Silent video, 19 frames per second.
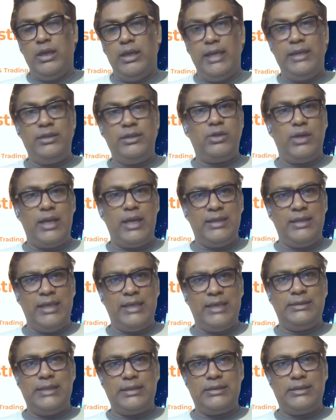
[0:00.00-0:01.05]
enter and
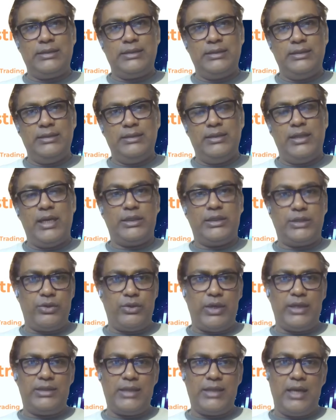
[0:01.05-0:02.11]
exit at the
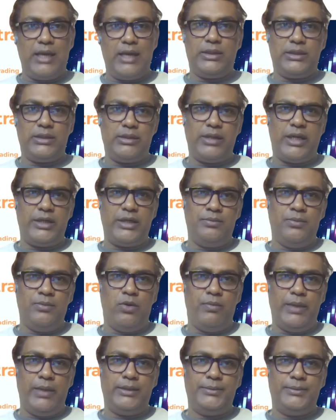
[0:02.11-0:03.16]
right time, at the right
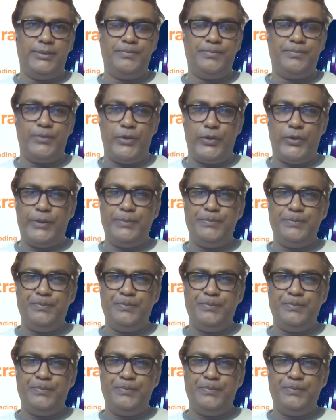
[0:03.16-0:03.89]
moment. All right.